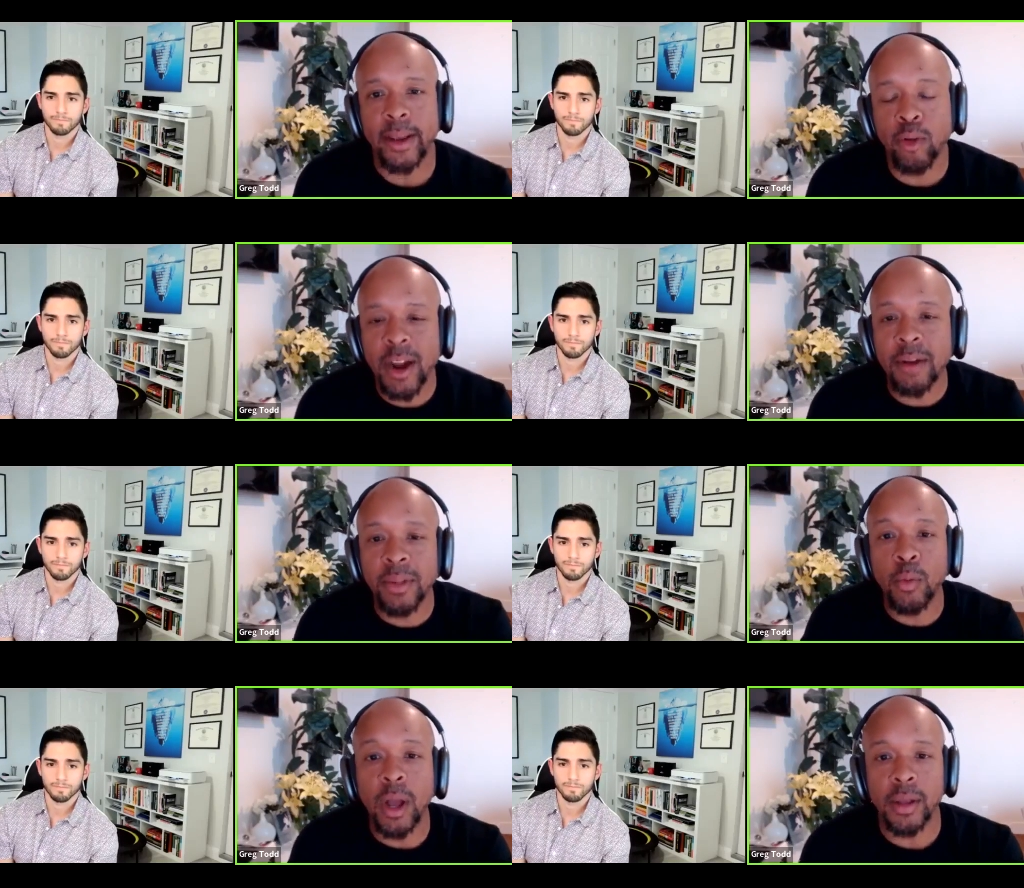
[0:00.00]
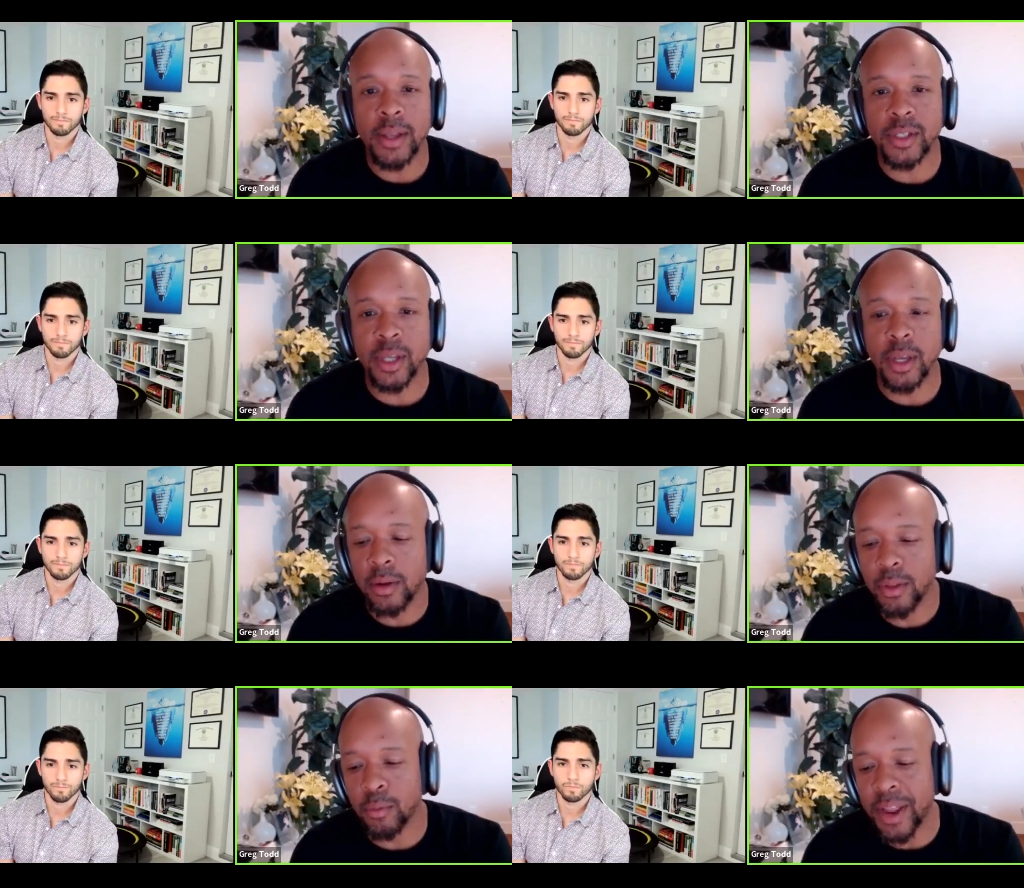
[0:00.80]
Speaker 1: incredibly well. It's
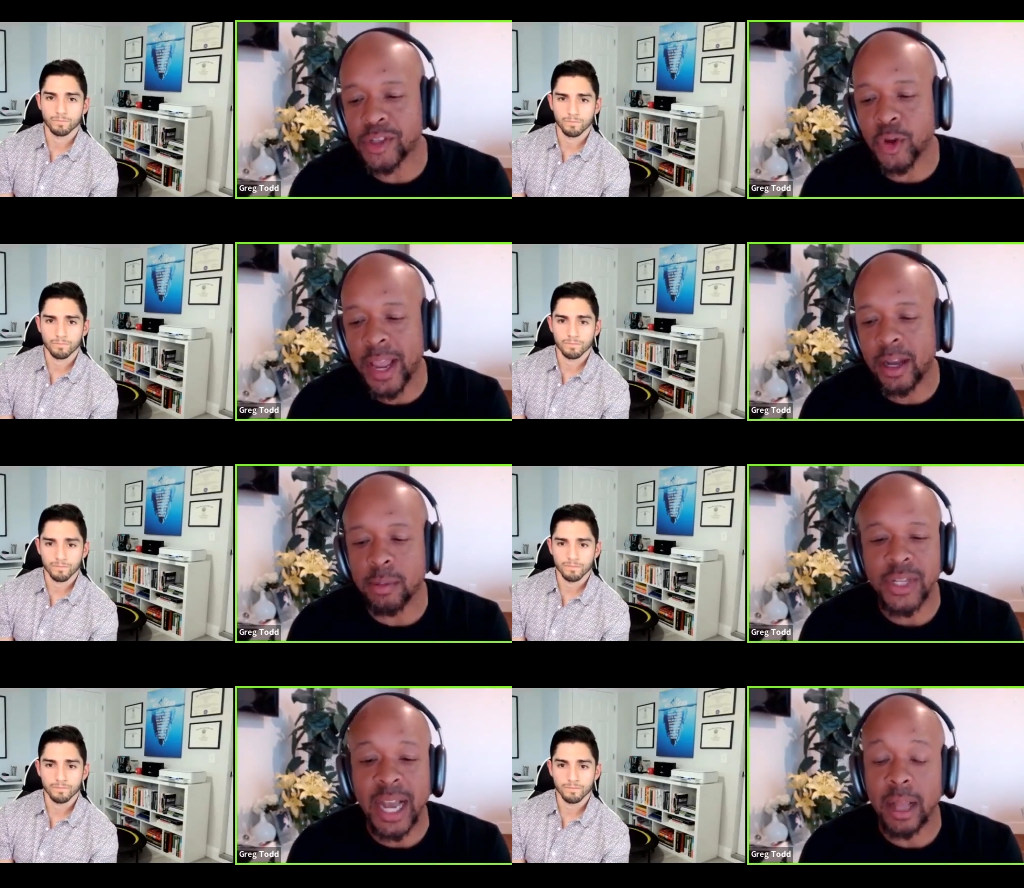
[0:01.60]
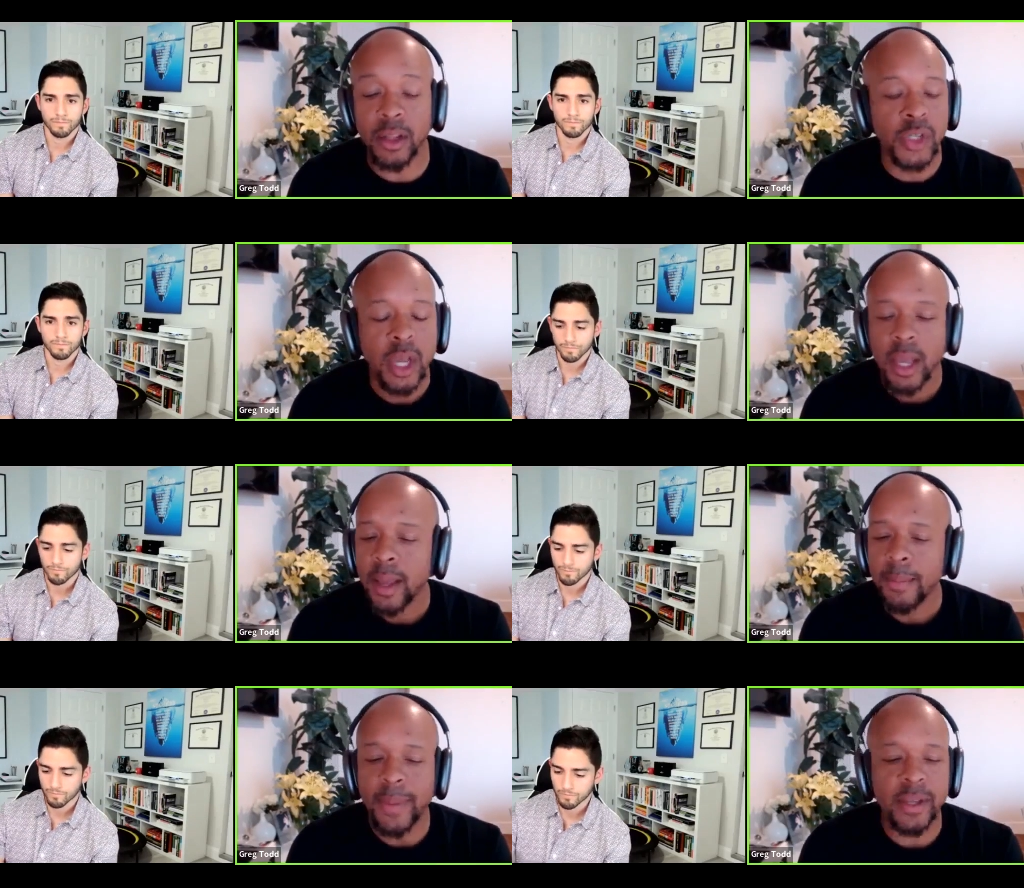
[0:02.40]
uh, the Raise Your Income Challenge.
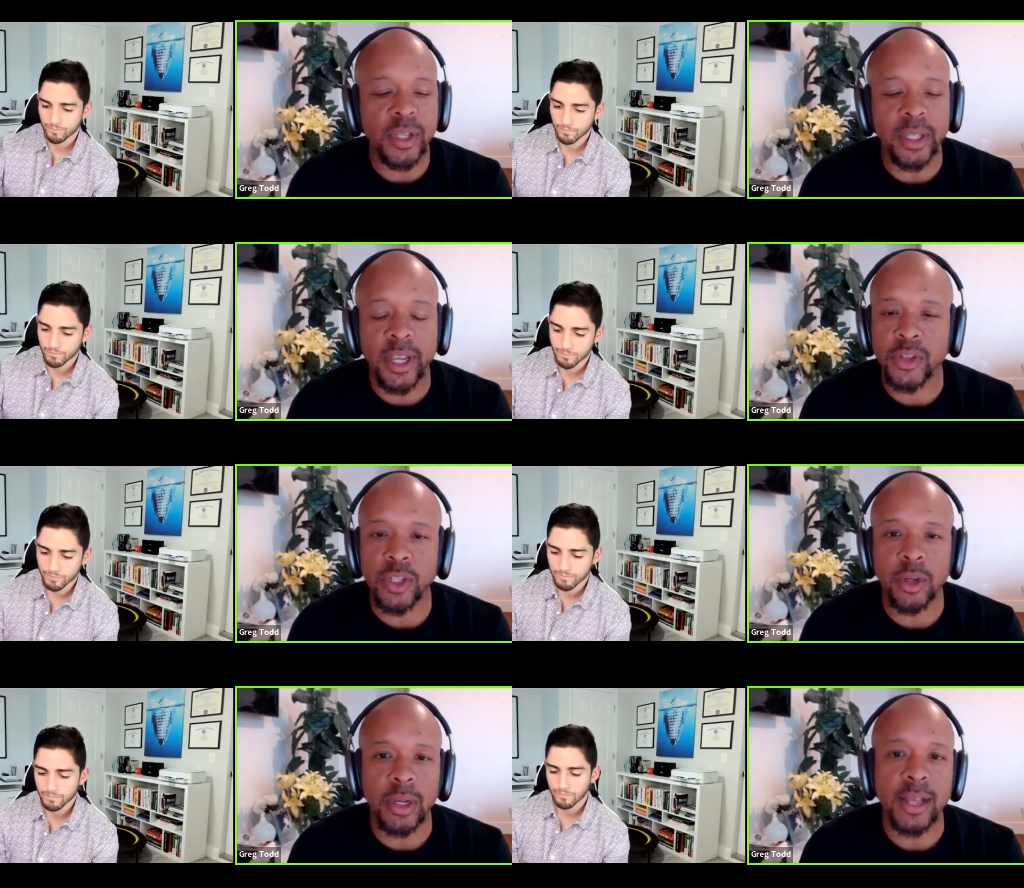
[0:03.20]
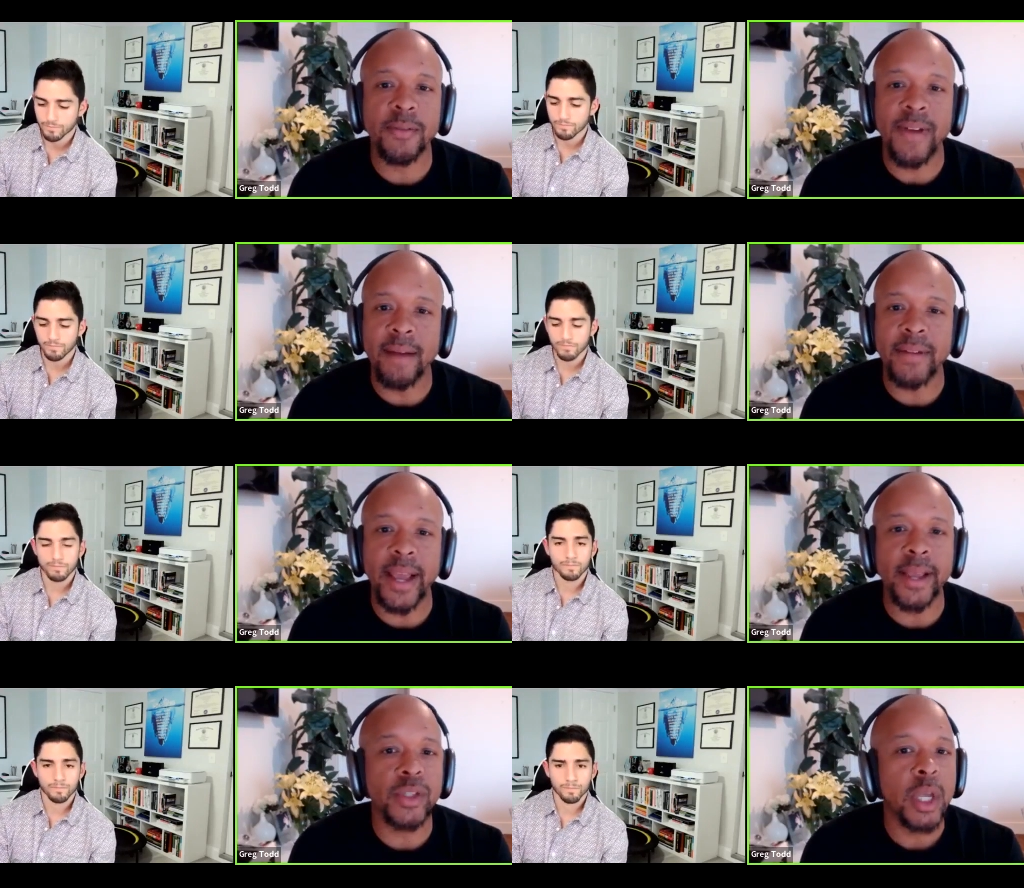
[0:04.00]
Basically, here's the deal, guys five
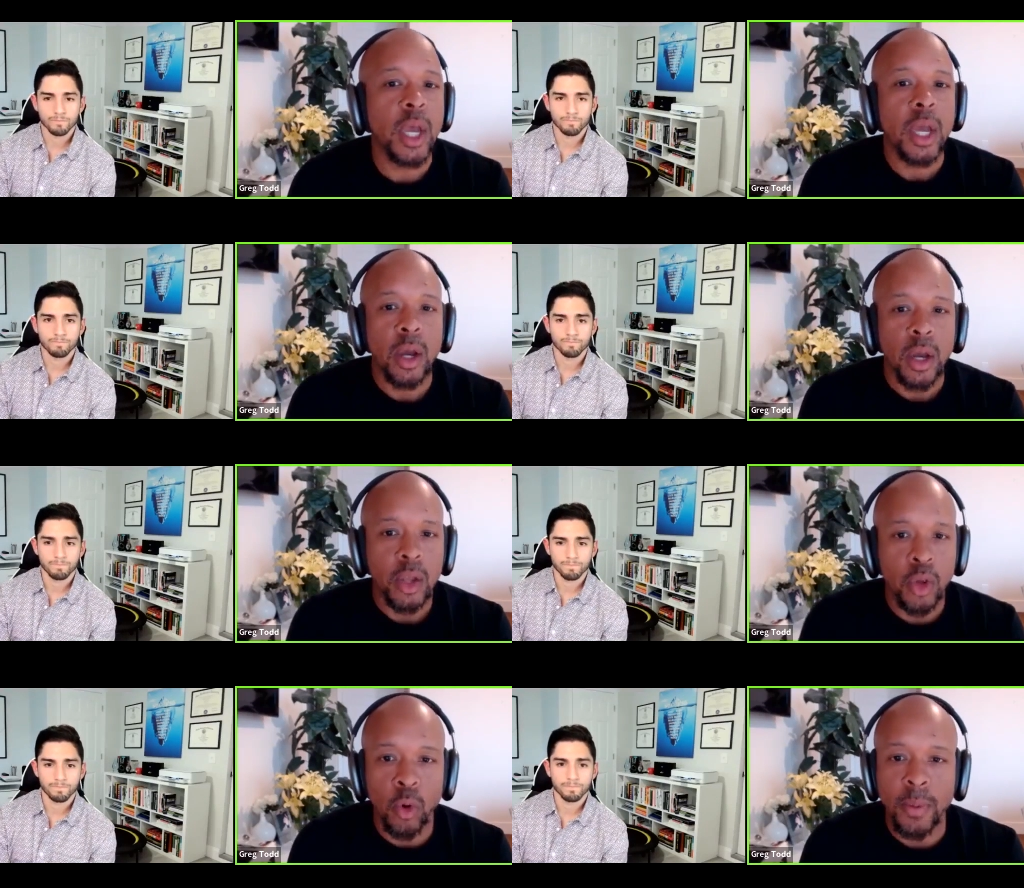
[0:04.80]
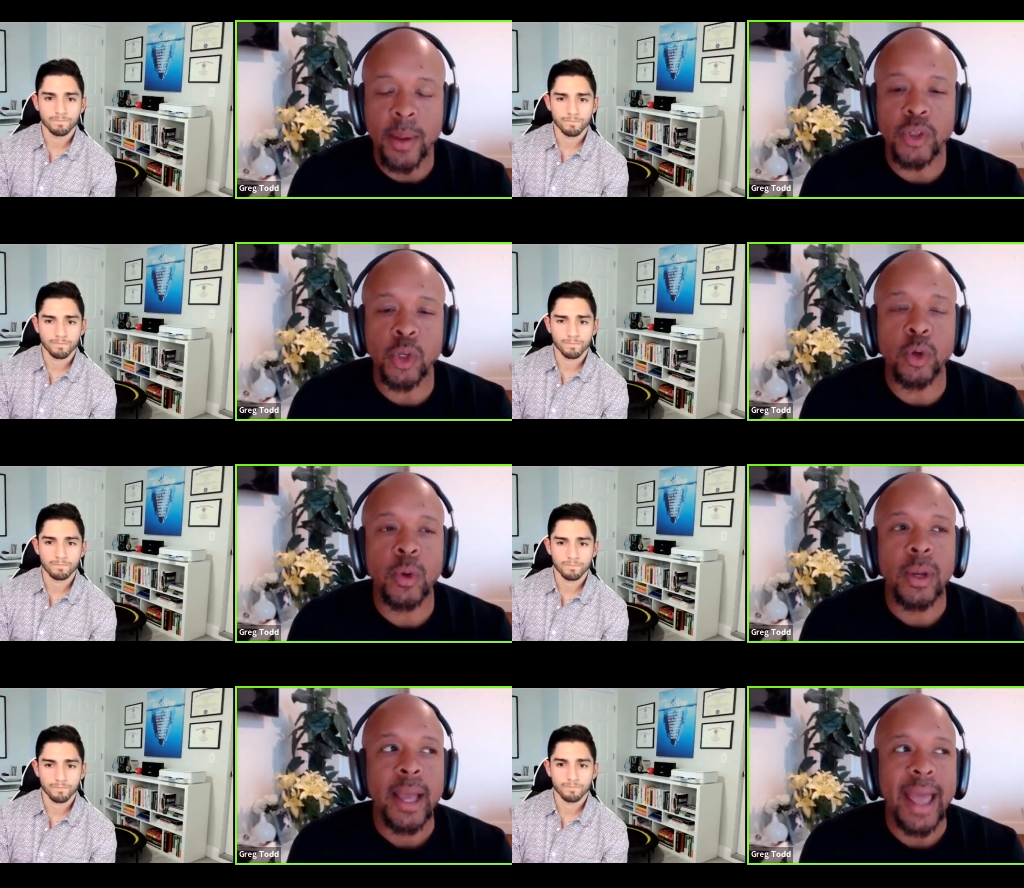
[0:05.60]
days, you will be able
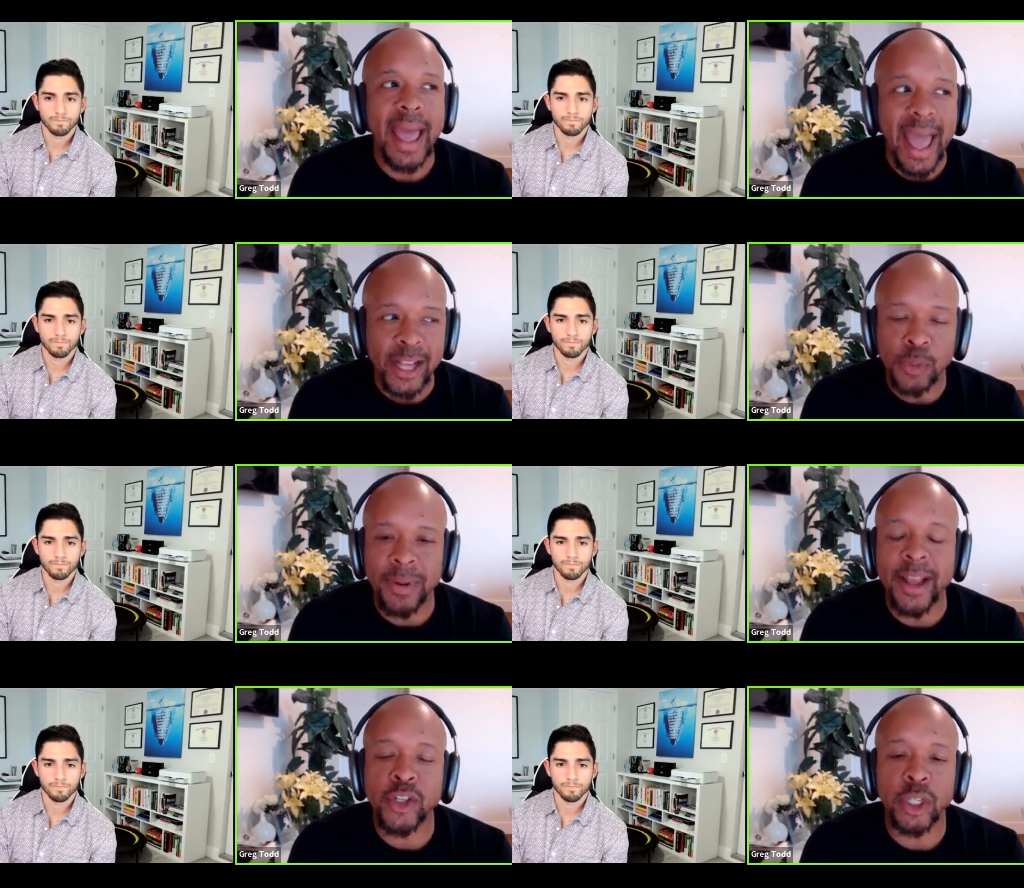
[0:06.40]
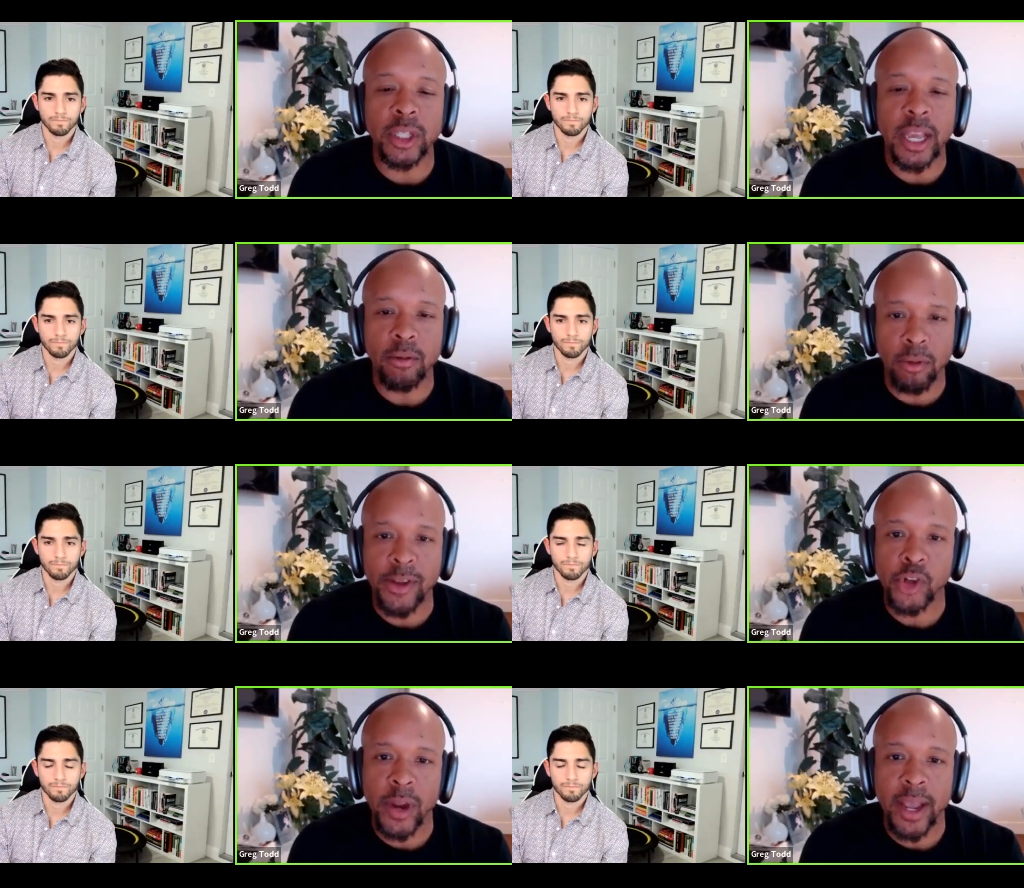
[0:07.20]
to exponentially
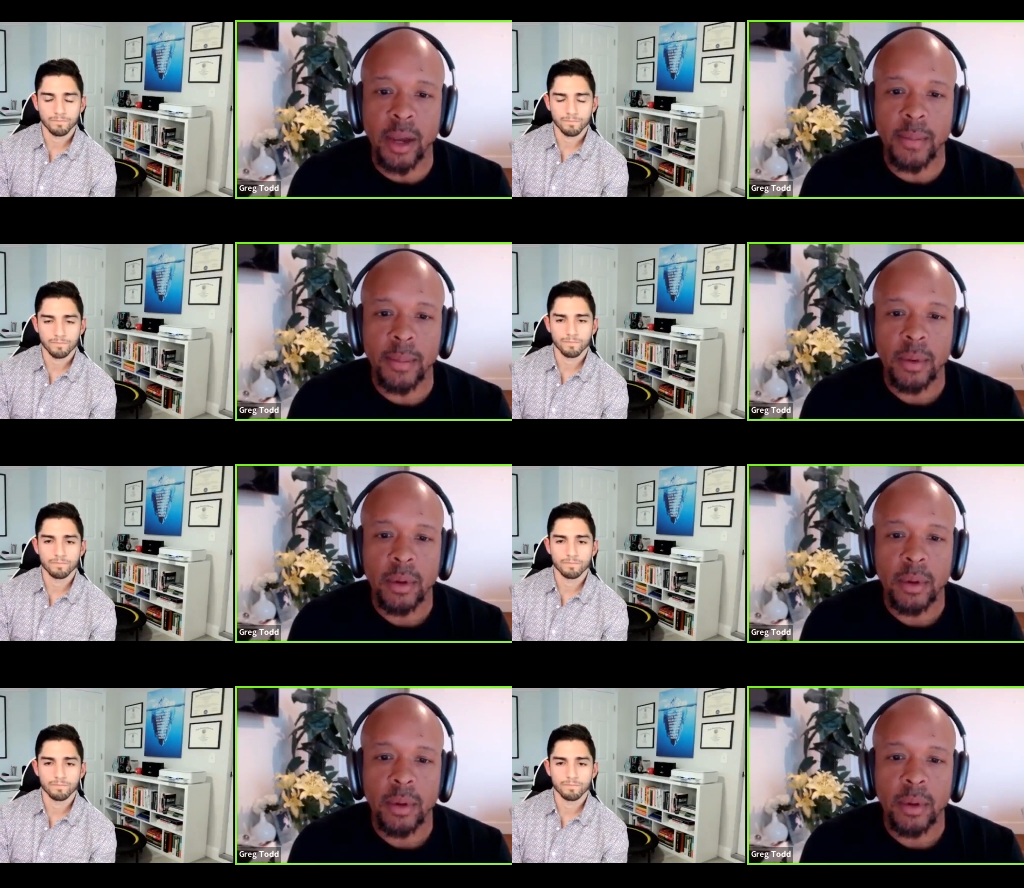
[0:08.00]
raise your income.